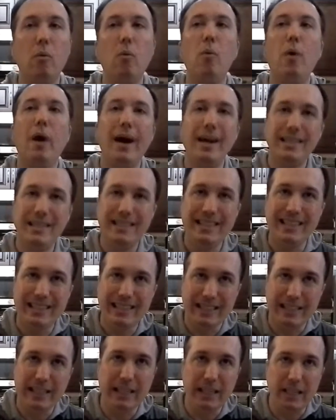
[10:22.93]
Why
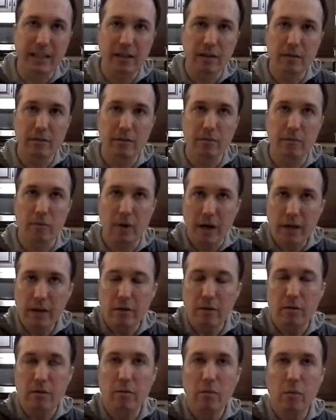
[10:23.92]
didn't he? Right?
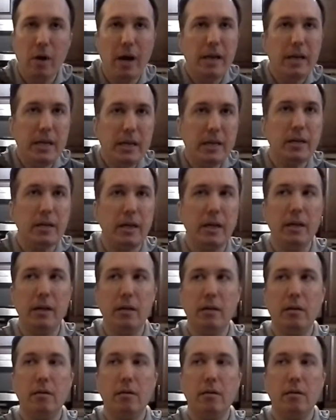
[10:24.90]
Why didn't he?